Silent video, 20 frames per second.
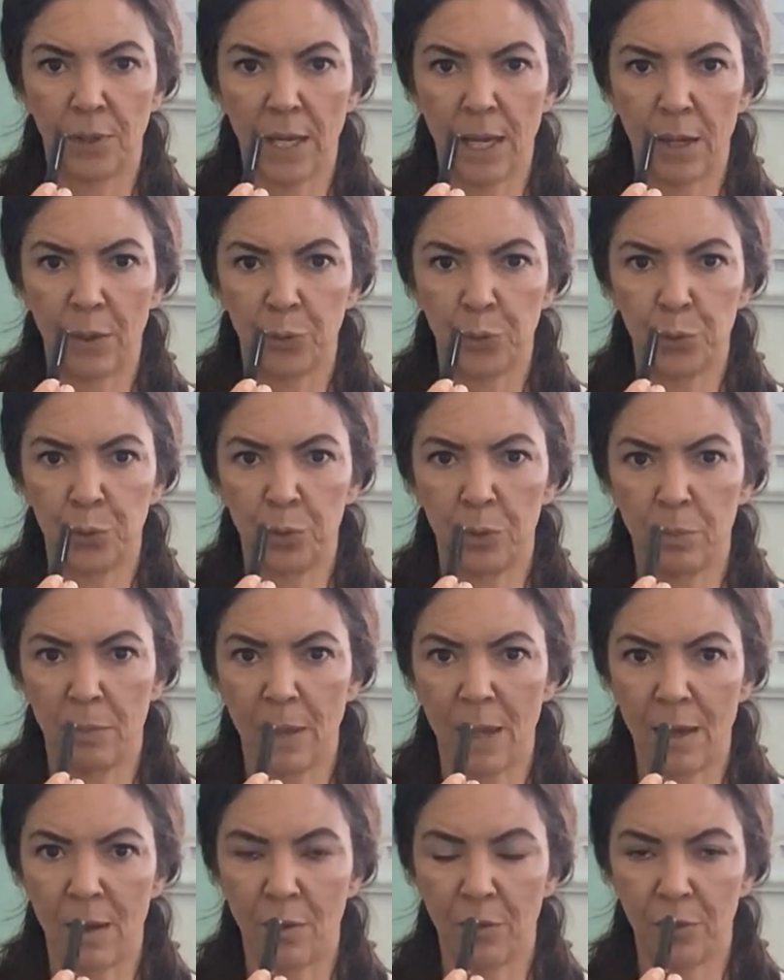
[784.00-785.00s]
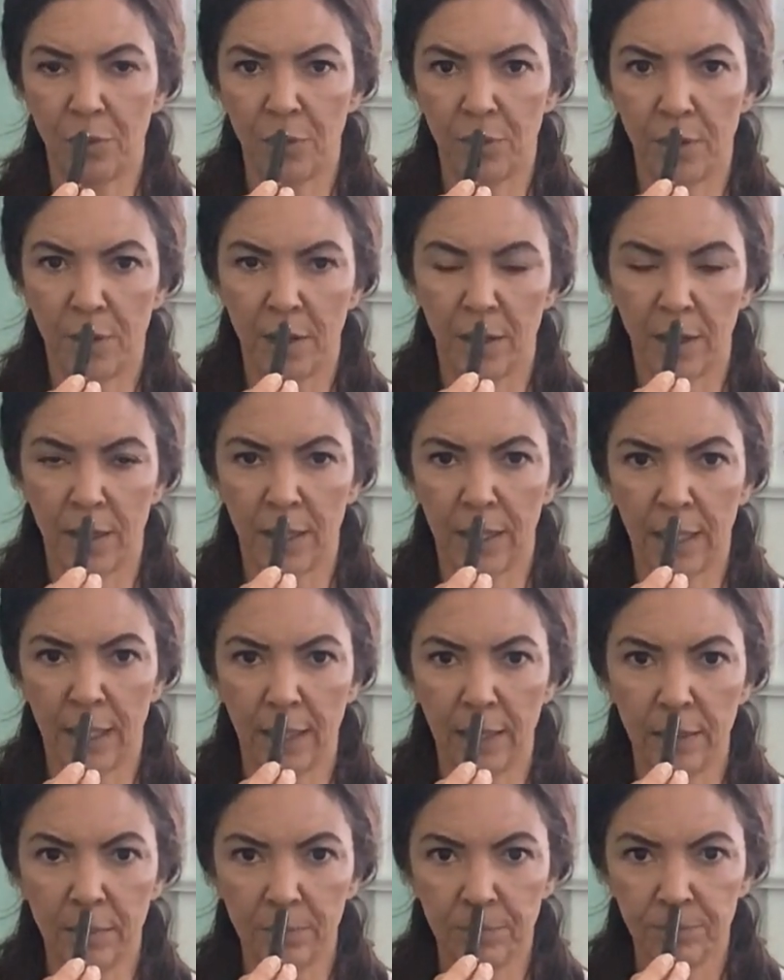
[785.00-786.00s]
out through the mouth.
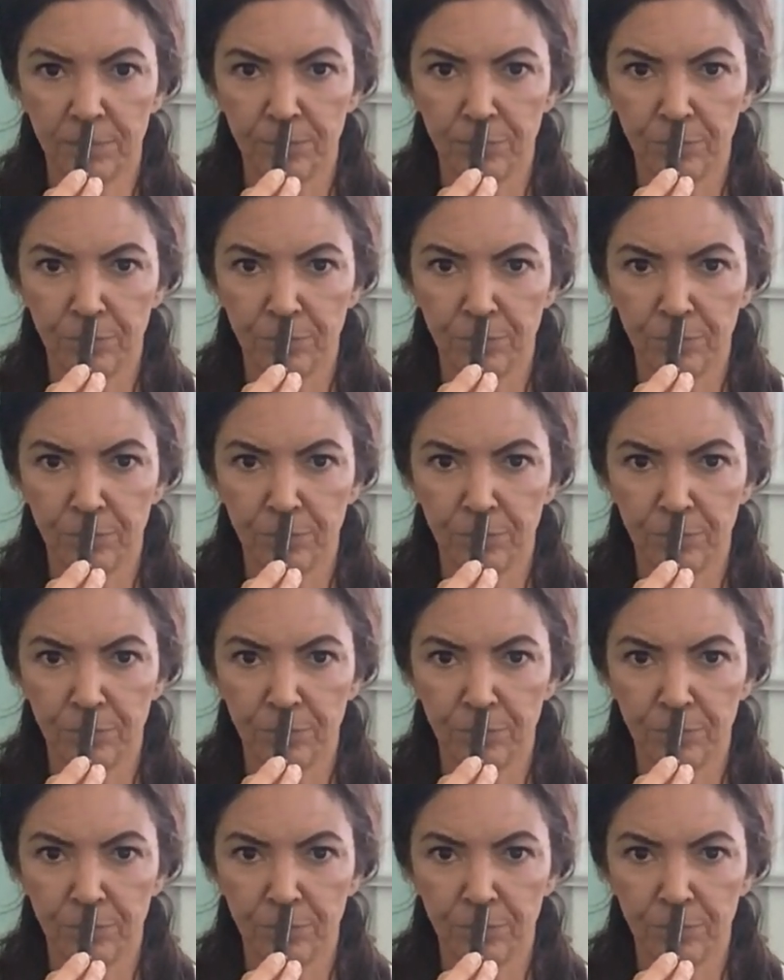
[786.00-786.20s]
Again,